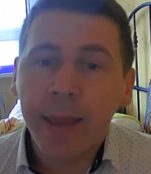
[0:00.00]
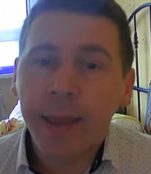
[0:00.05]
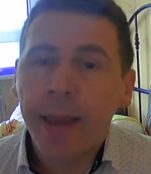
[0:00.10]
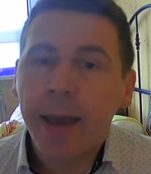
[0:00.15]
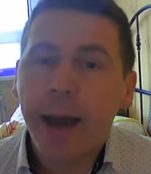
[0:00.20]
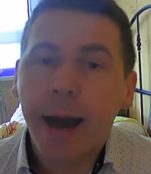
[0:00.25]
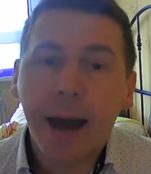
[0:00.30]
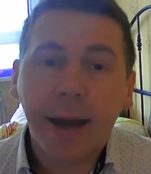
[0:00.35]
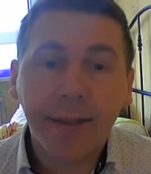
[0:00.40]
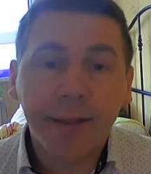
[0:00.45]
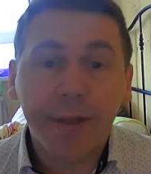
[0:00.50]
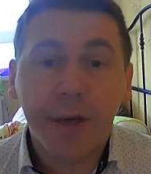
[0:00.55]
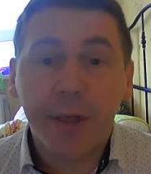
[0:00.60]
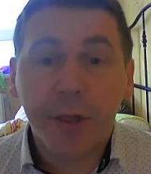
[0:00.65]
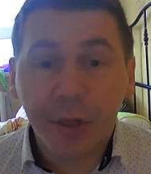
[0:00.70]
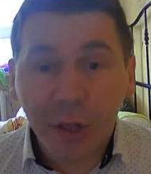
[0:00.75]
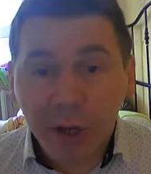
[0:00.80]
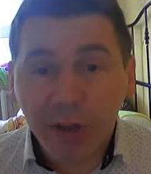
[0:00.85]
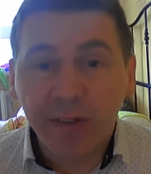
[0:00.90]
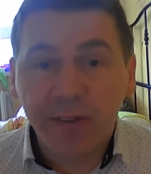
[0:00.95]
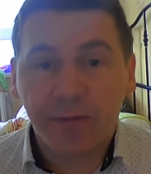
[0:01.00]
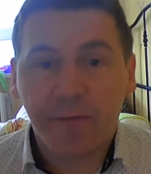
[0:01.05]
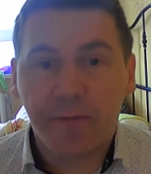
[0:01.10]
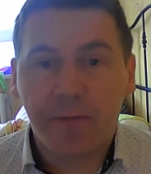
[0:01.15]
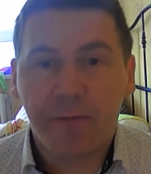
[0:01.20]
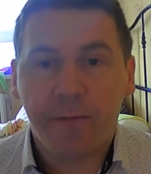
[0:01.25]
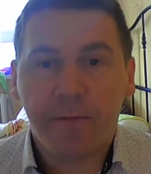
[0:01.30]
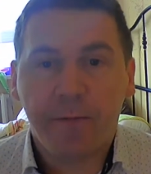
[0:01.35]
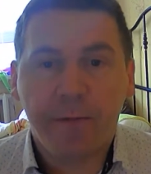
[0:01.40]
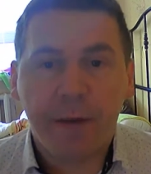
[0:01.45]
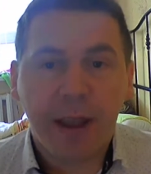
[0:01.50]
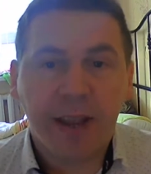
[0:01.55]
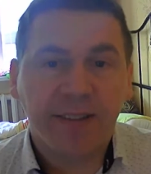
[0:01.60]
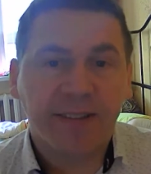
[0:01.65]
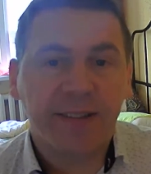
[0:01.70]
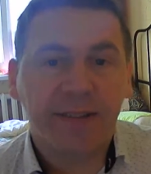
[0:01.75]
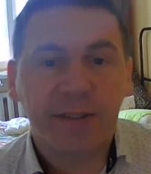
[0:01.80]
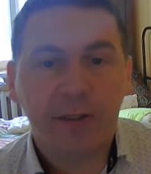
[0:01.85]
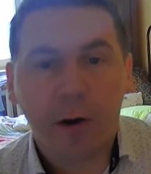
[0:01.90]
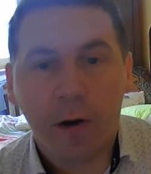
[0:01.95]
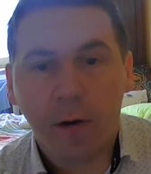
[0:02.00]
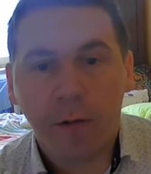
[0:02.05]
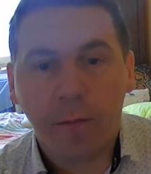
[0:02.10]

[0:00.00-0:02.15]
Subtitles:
At the third phases of